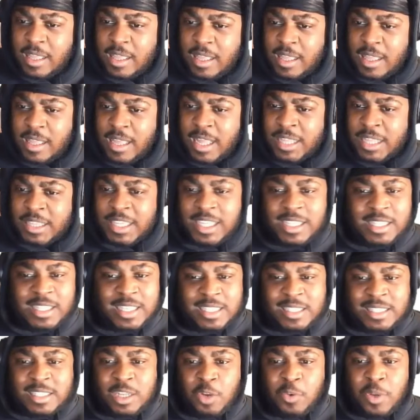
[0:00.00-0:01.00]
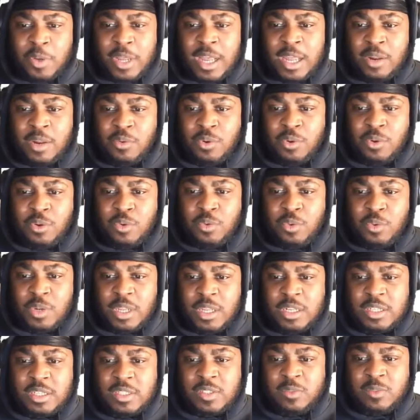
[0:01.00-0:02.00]
I think that's Noah. I don't know who that
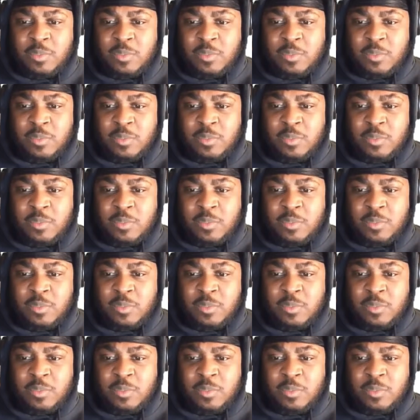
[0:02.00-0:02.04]
is,